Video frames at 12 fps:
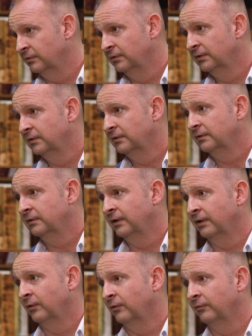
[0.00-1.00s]
going
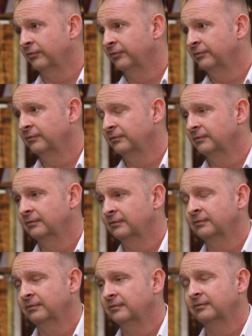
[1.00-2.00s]

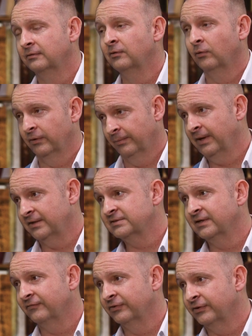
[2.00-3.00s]
to bed at
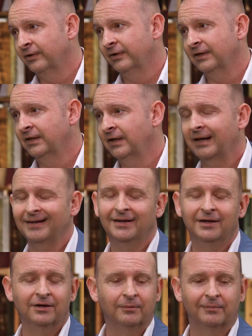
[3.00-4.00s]
7:30, and I could
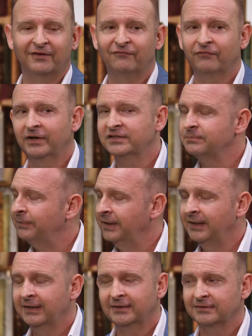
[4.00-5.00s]
hear my friends
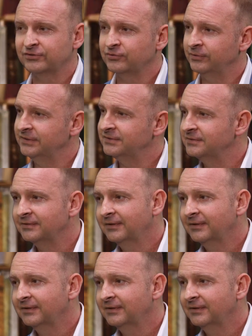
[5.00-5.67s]
playing in the streets.